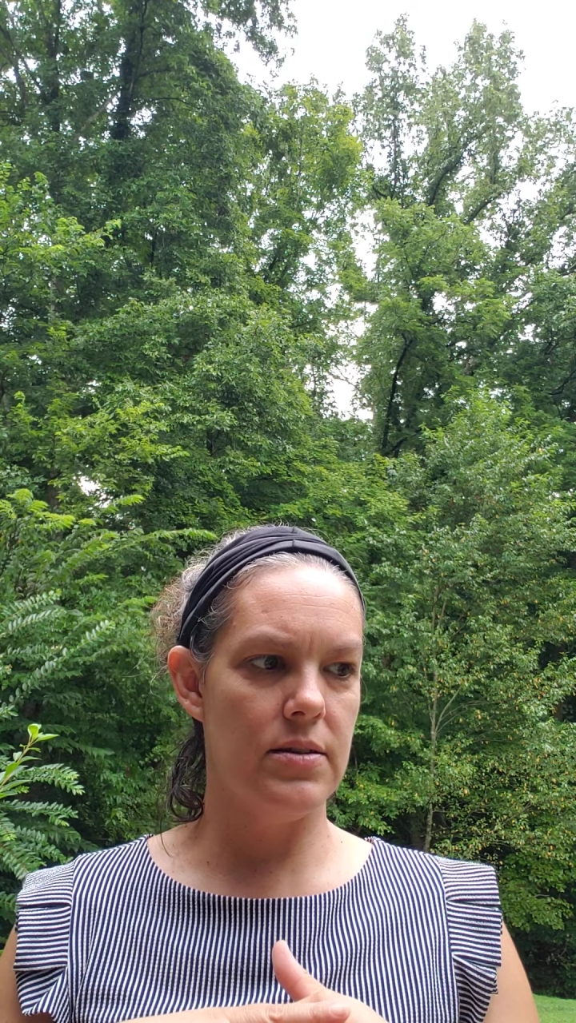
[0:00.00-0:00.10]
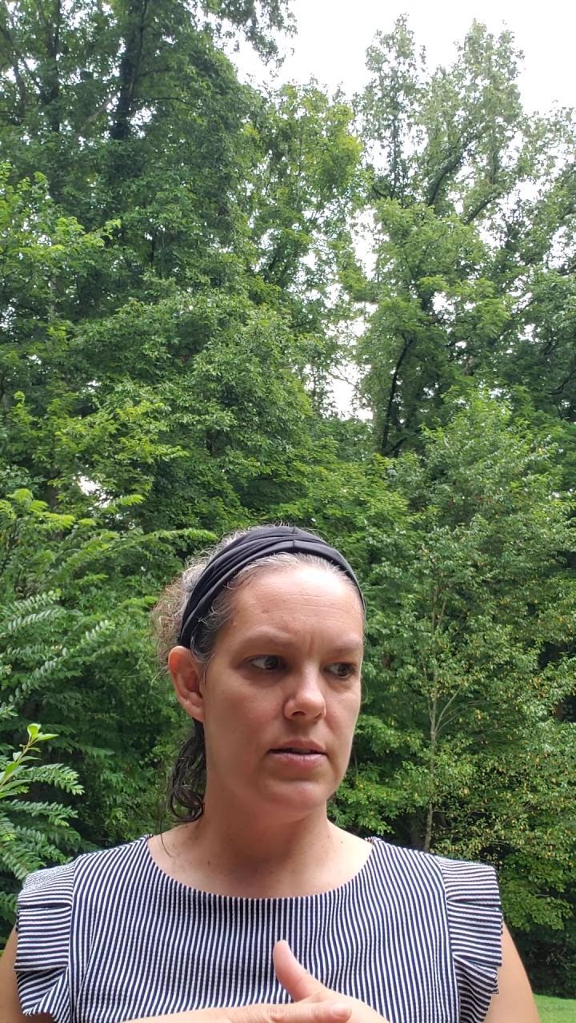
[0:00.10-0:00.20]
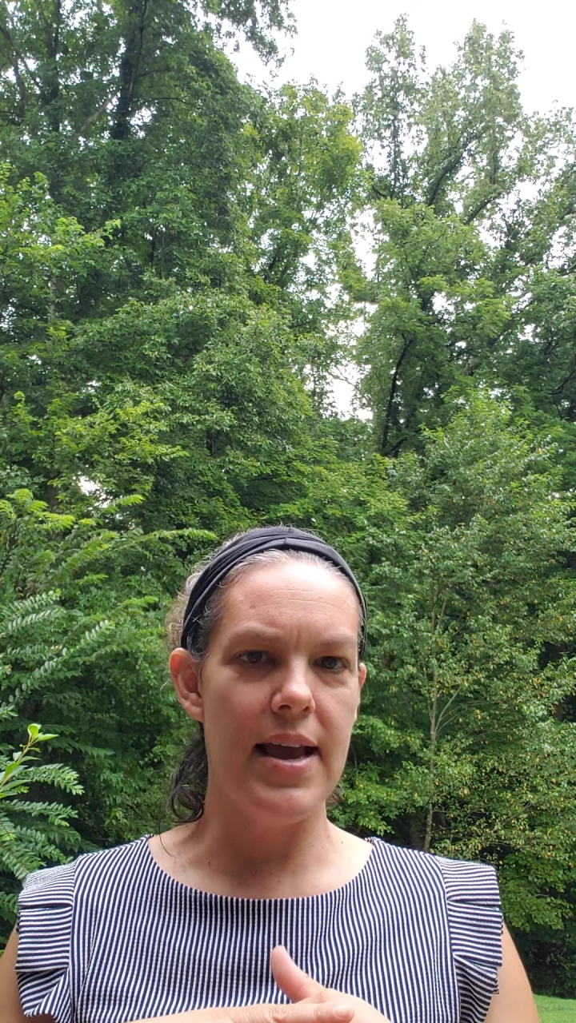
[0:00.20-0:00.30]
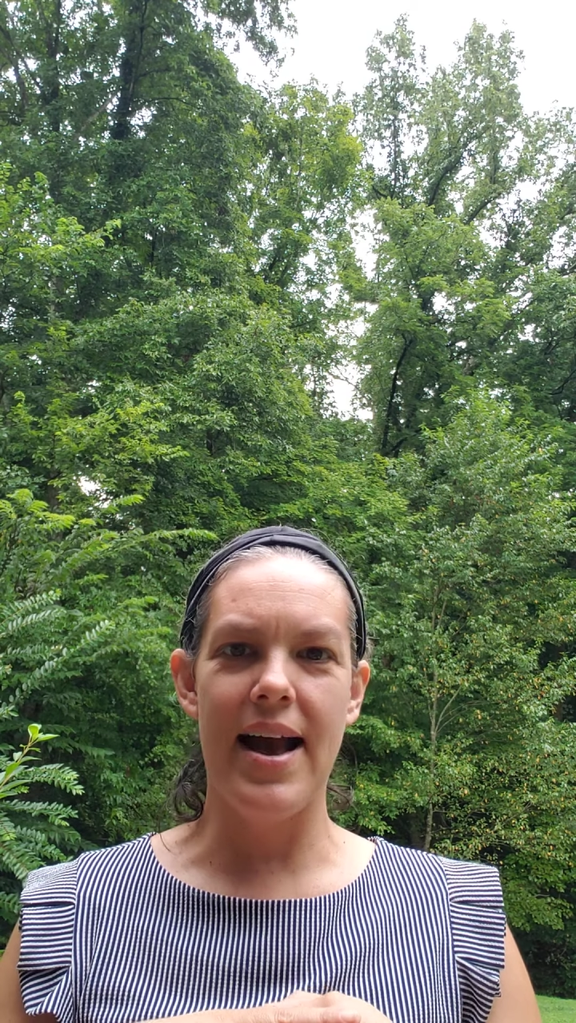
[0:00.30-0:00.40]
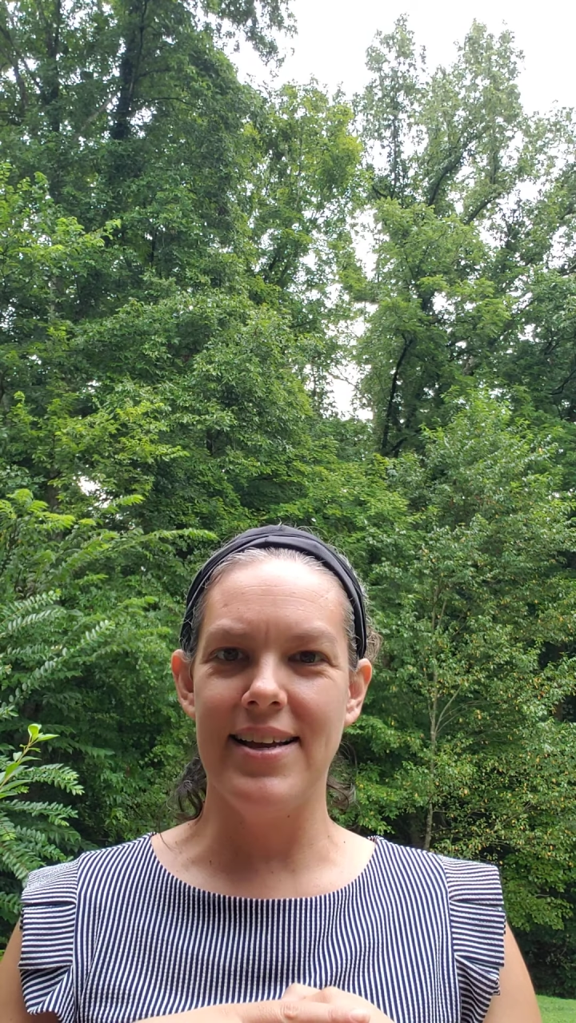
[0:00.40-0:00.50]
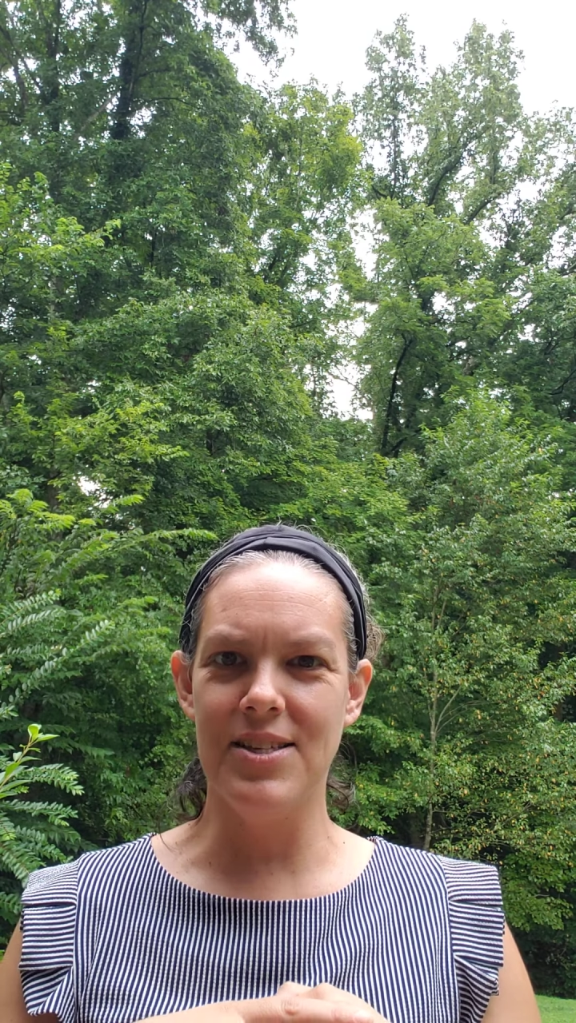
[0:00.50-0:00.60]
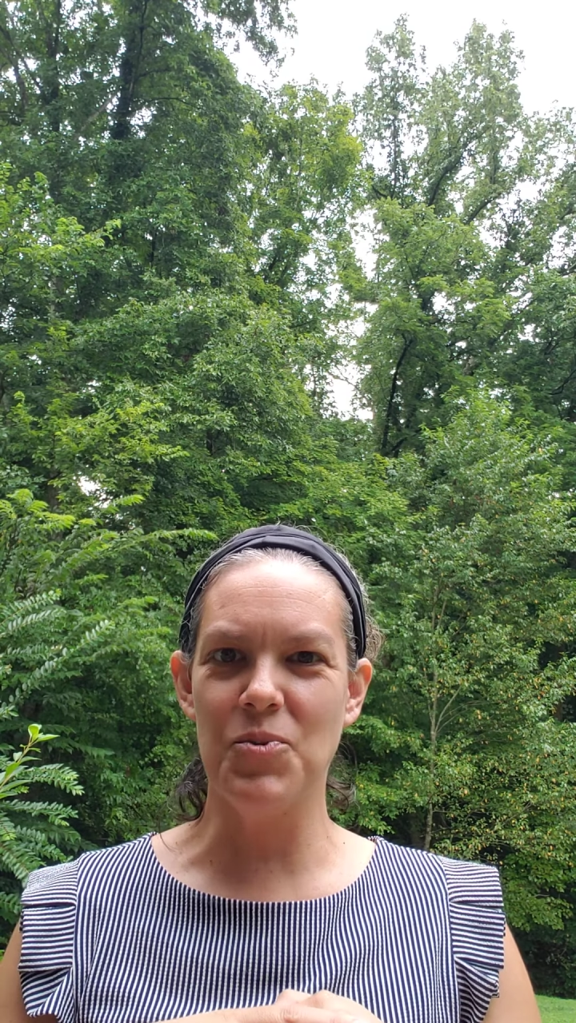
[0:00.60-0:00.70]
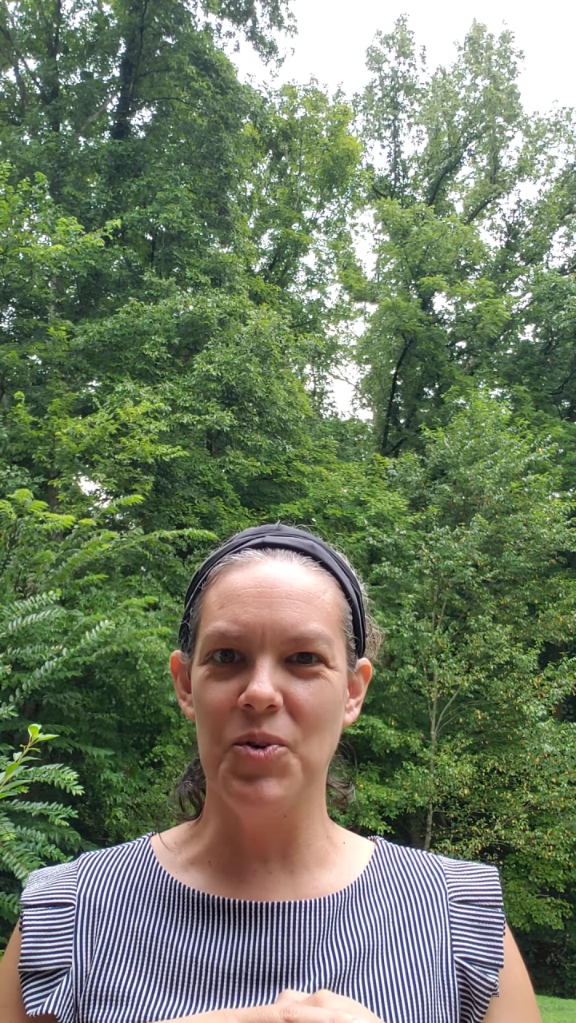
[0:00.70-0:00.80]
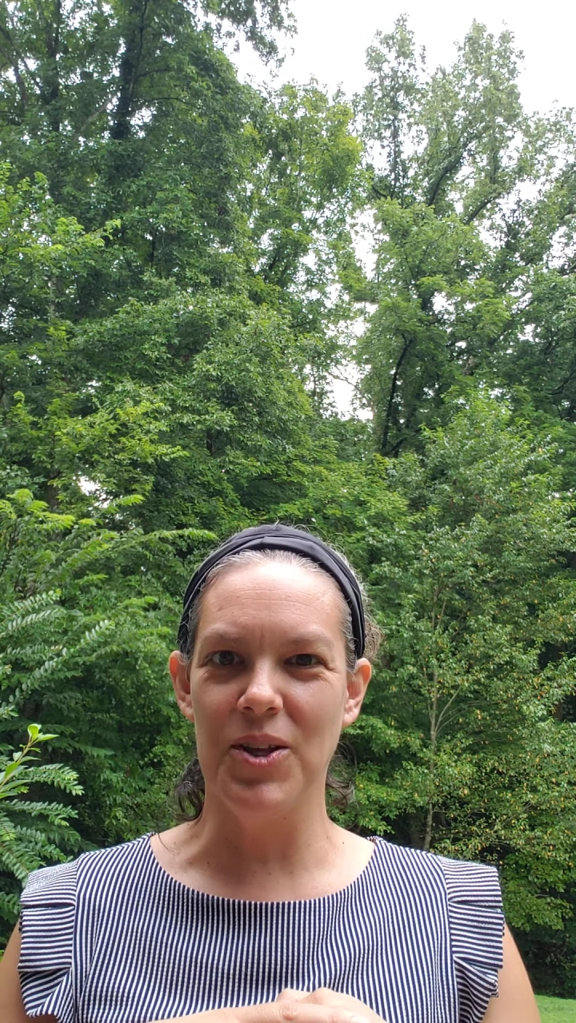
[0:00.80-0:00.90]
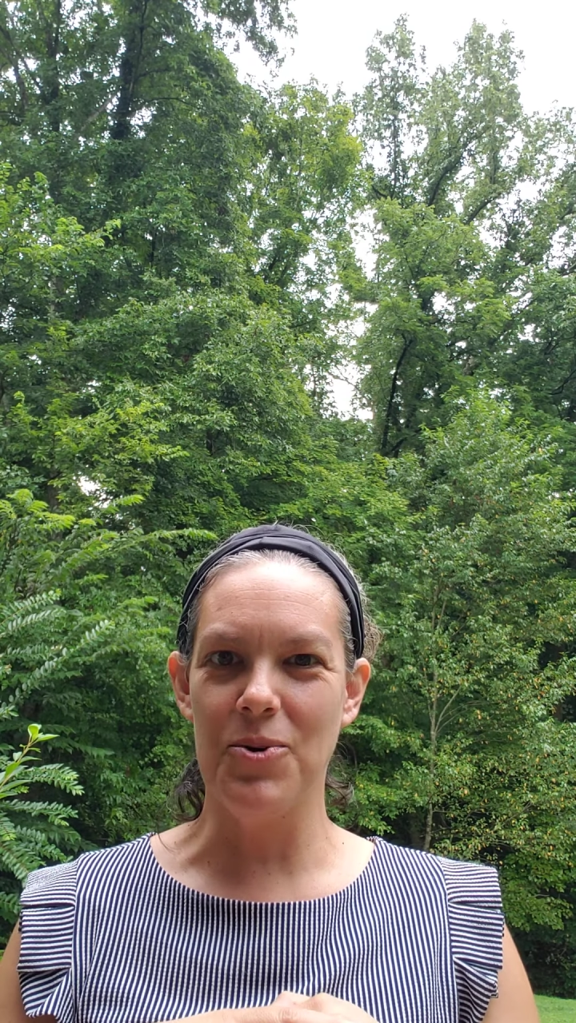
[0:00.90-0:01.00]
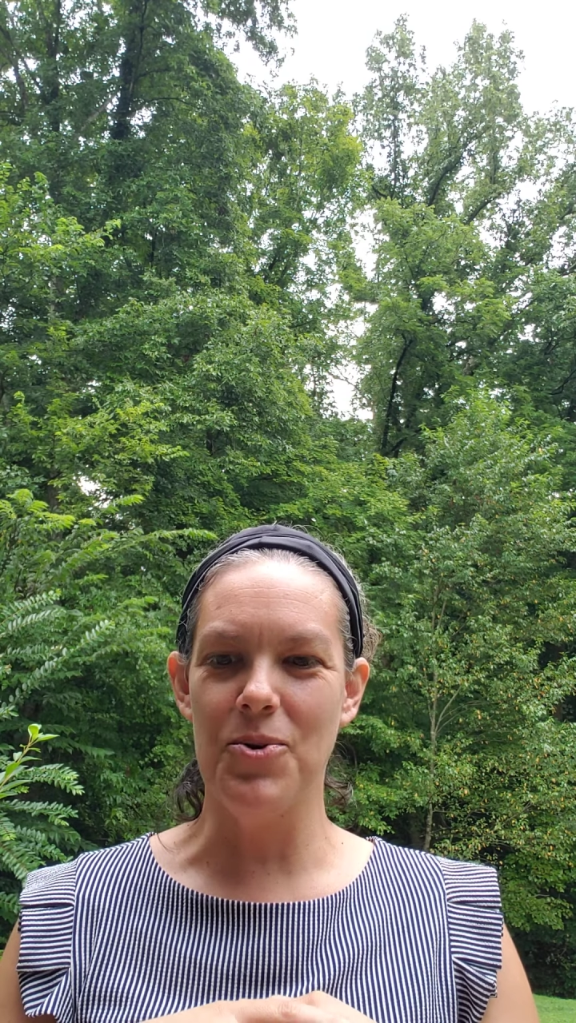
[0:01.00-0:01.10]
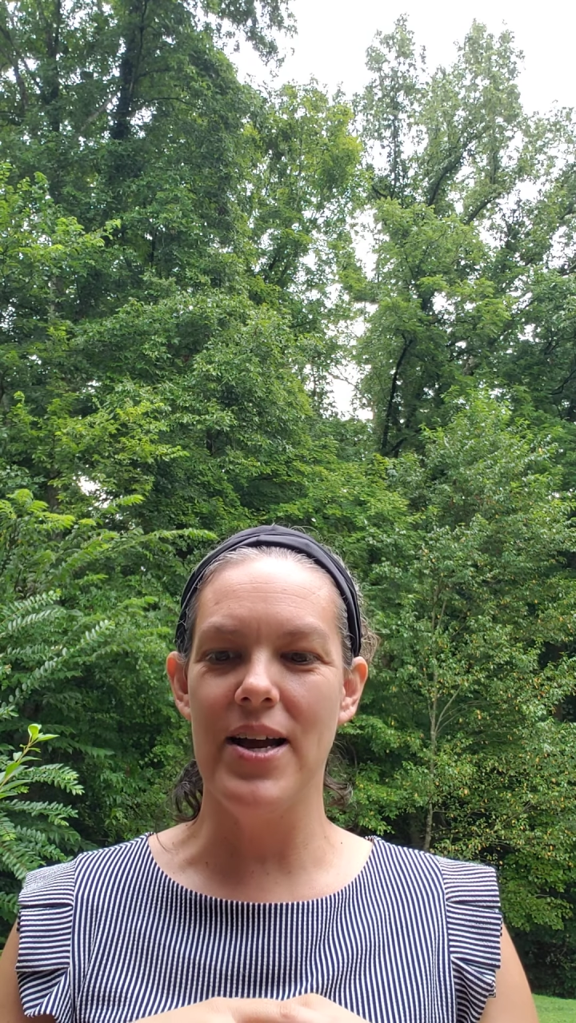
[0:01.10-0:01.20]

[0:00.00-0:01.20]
yeah, it's really cool.